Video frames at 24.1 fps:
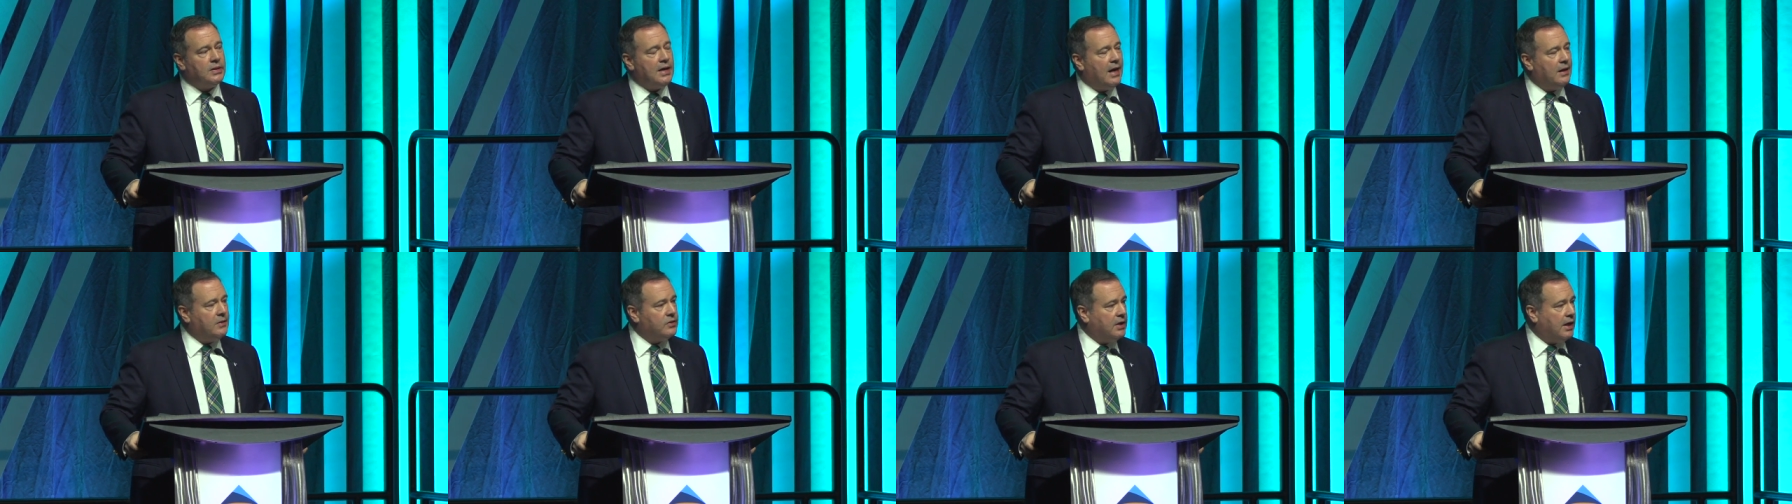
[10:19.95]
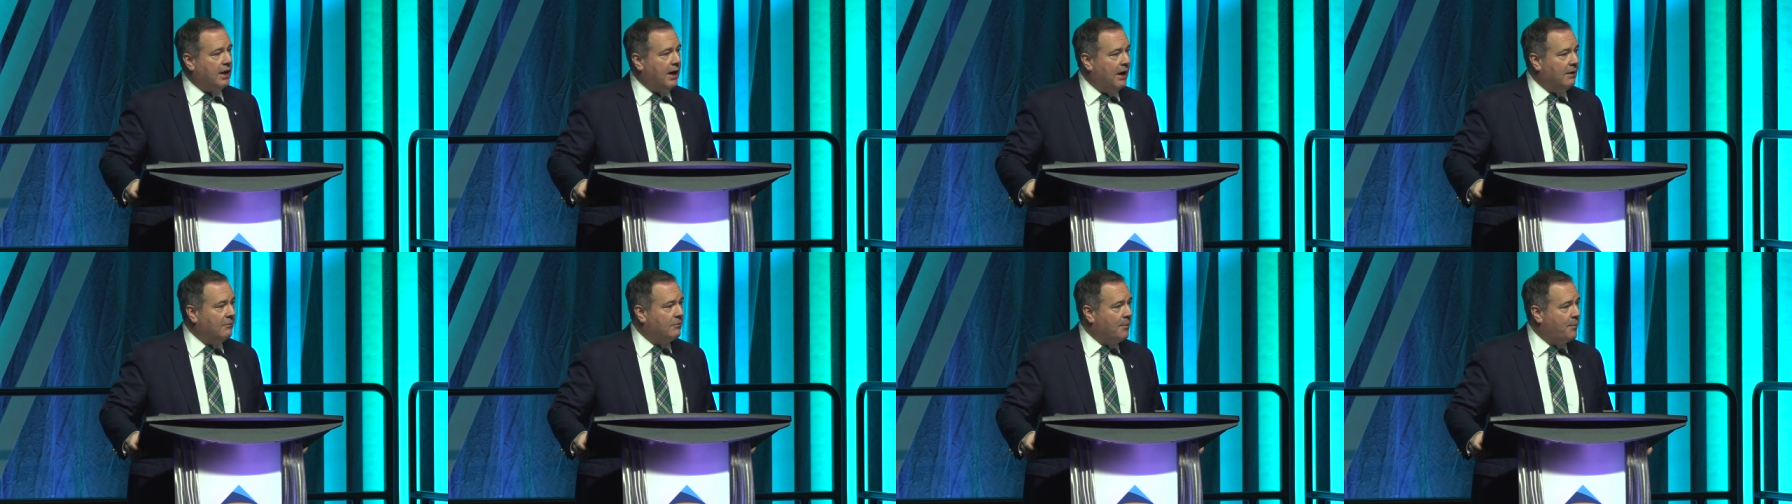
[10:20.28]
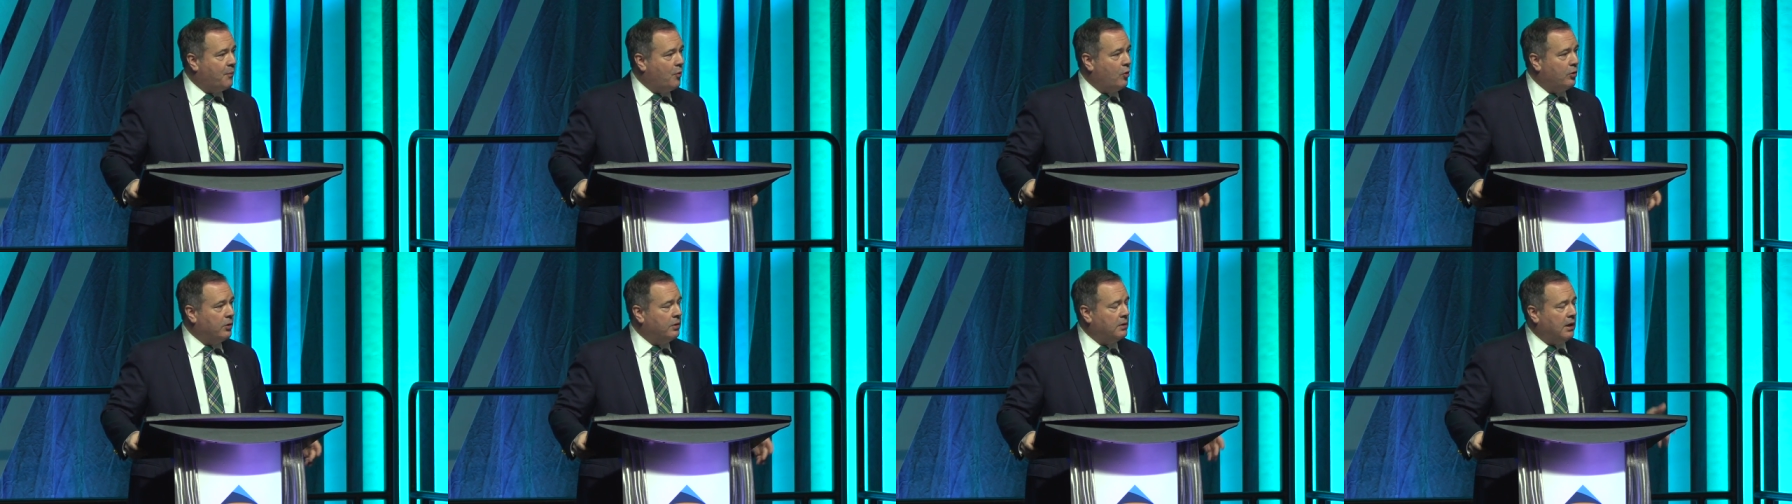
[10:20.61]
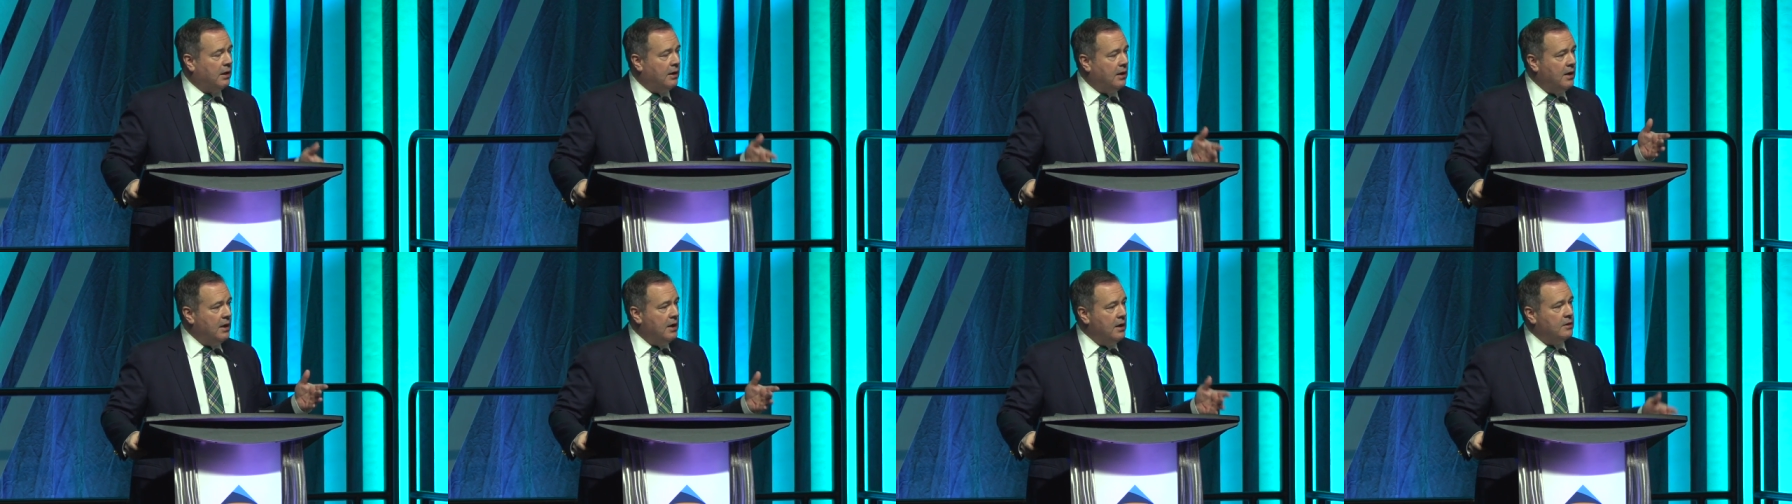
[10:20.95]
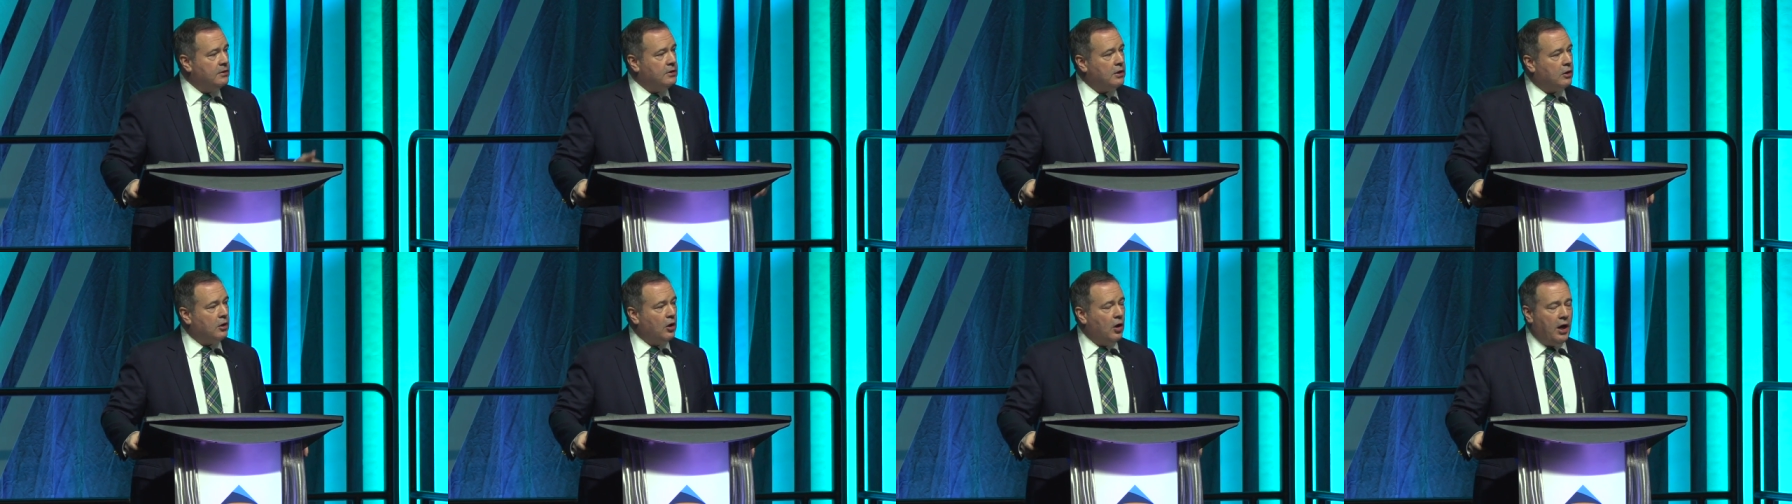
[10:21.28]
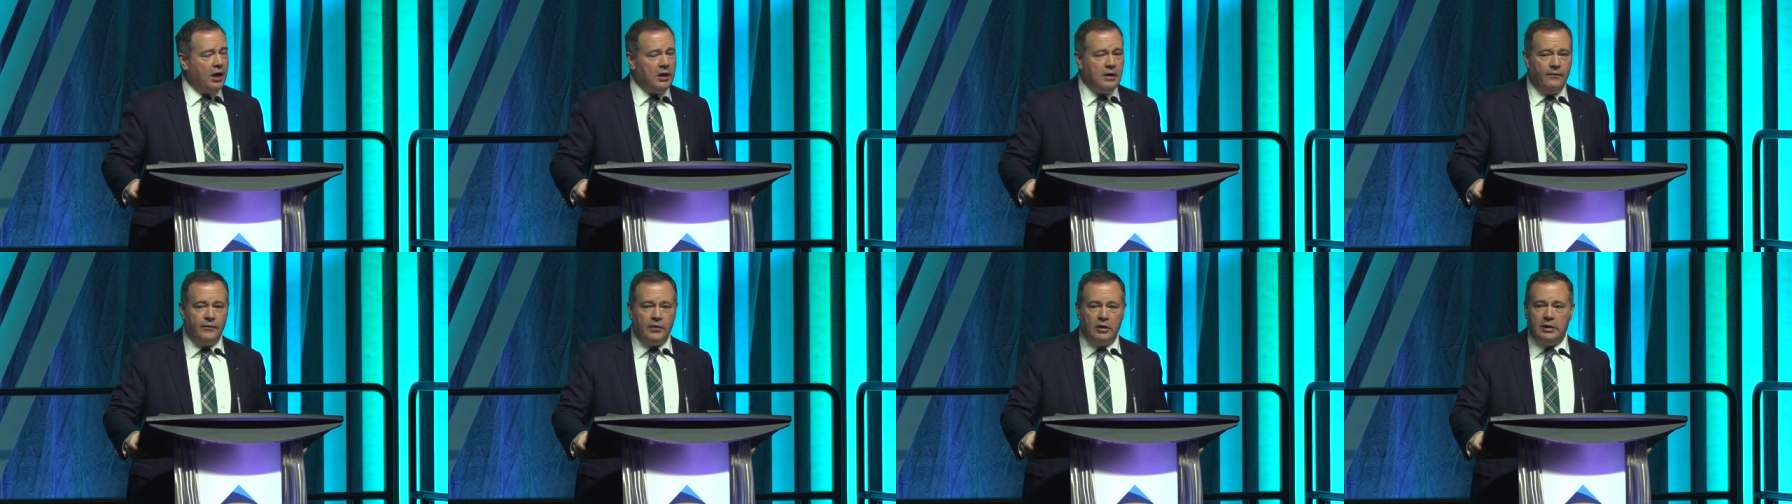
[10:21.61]
Stats Can reported a
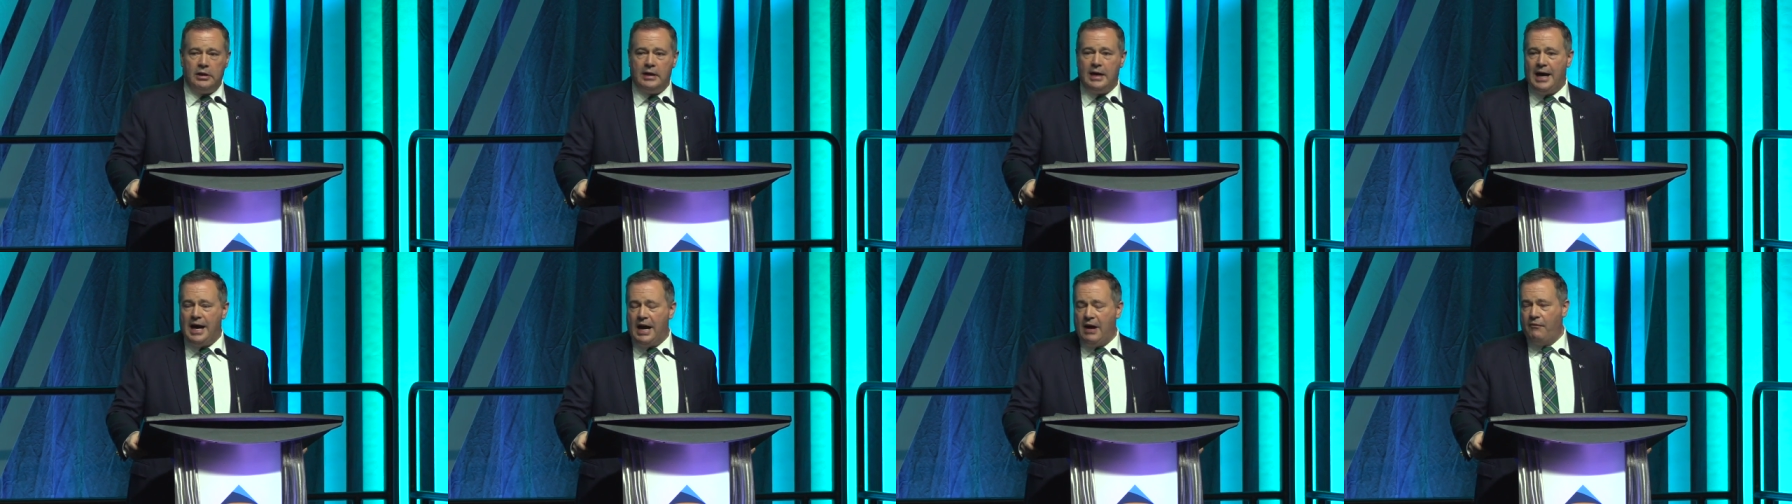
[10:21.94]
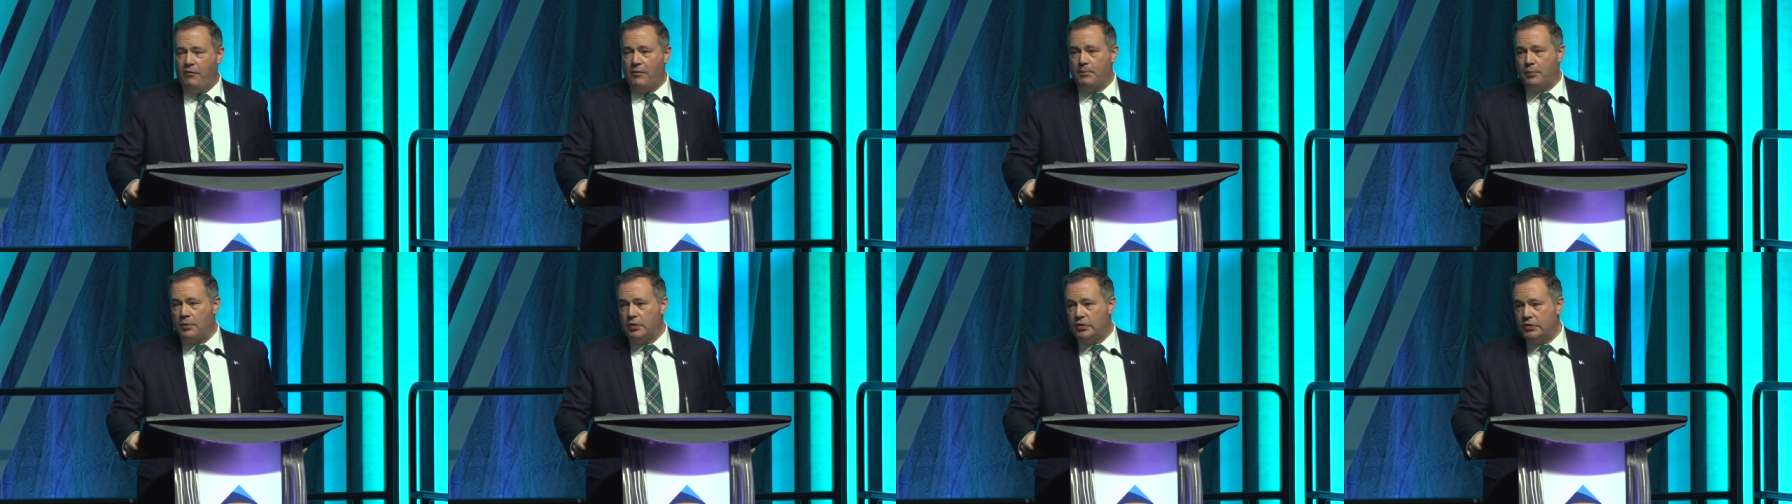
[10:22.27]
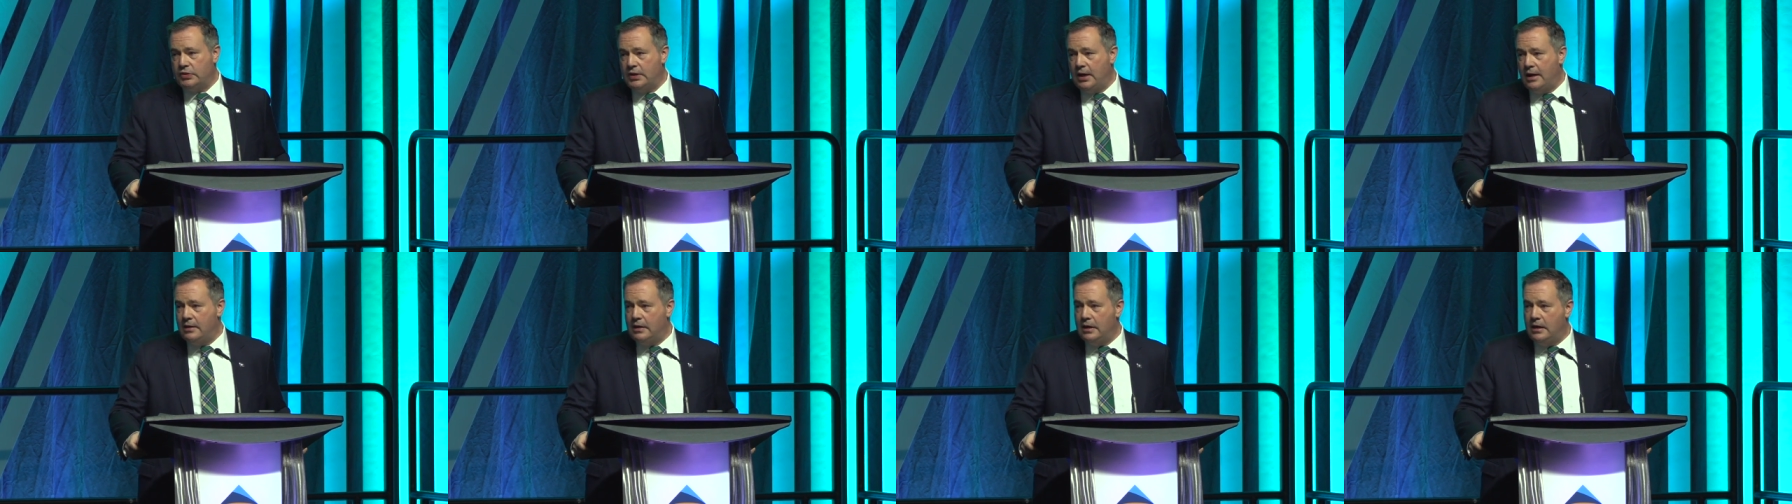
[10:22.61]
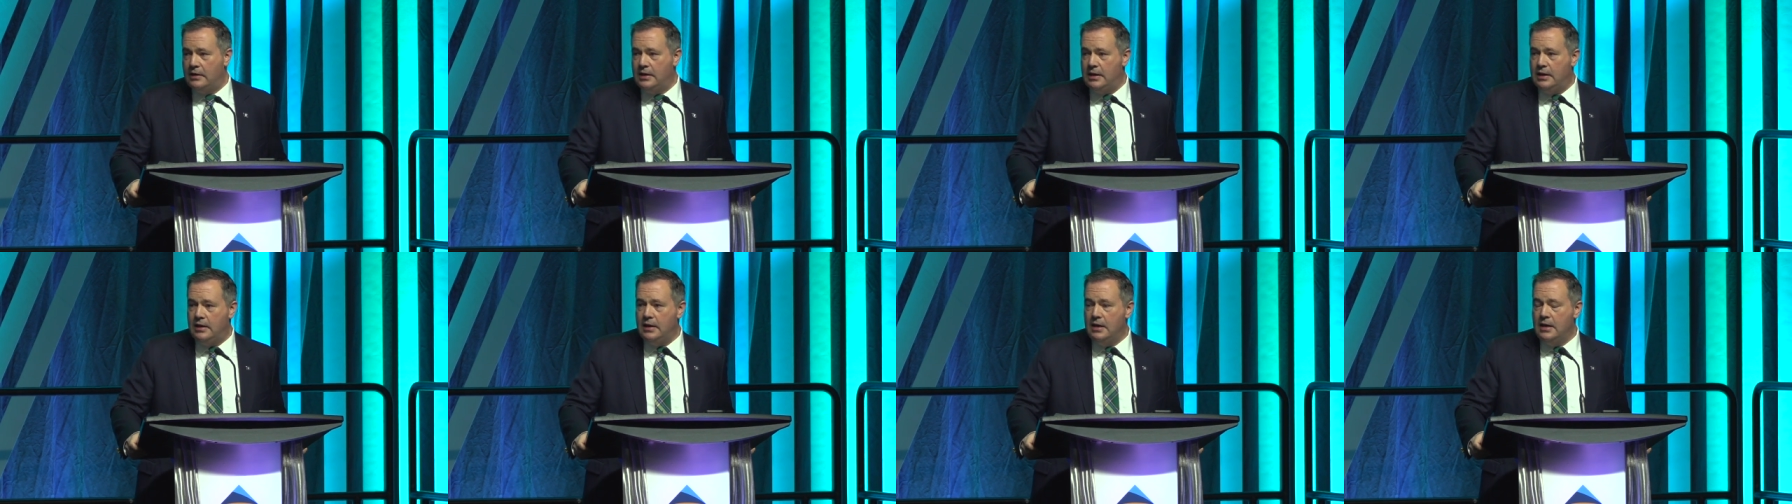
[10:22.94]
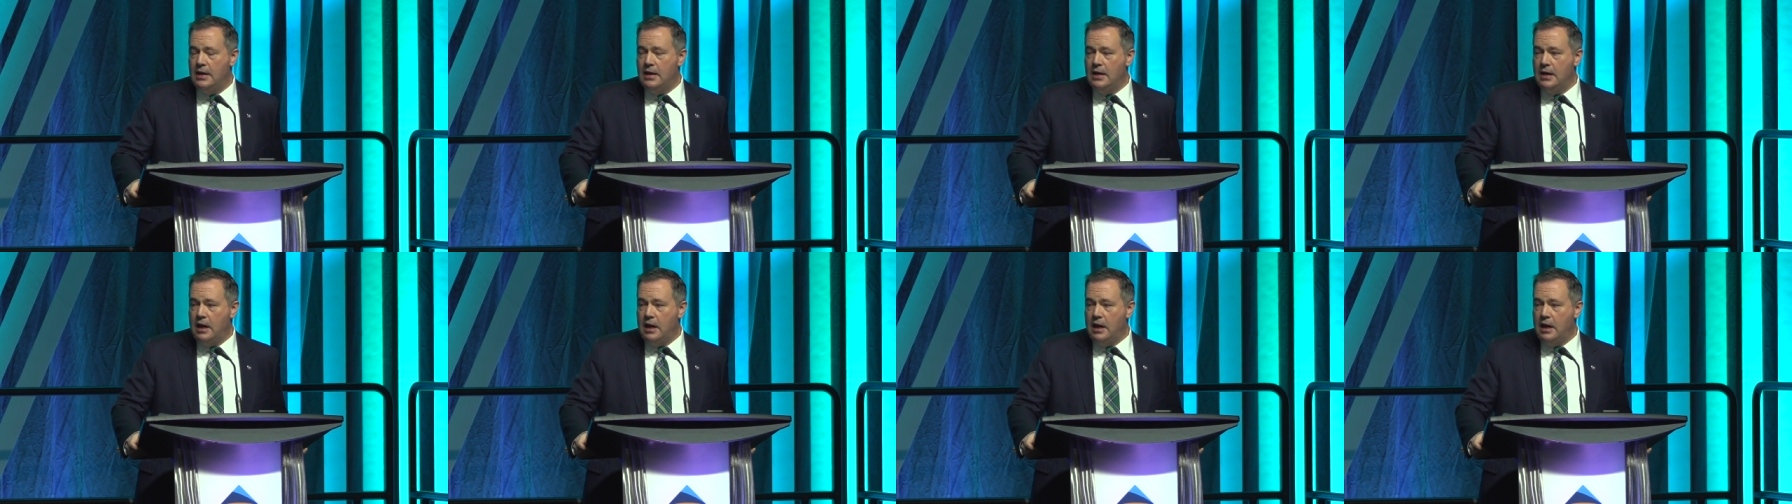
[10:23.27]
decline of nearly half a percent in the